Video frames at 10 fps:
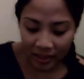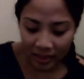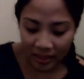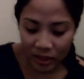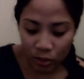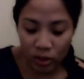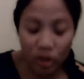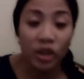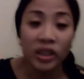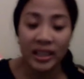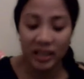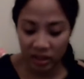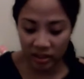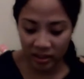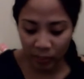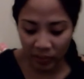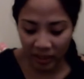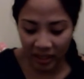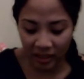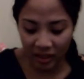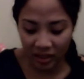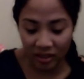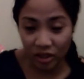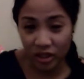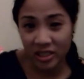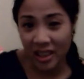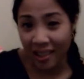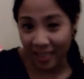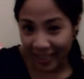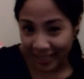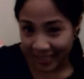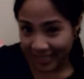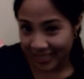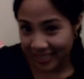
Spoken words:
This will turn into something you're selling.